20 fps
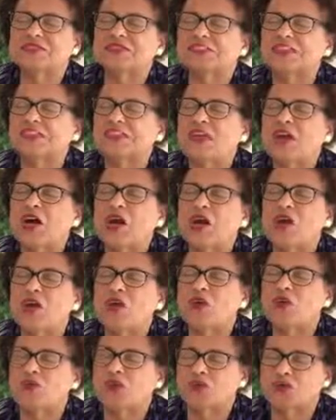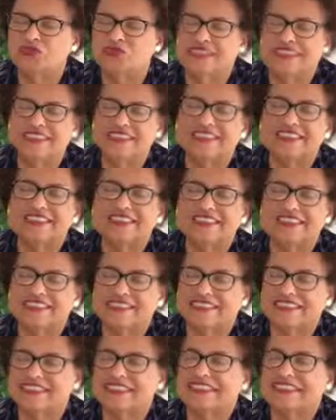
really wholeness.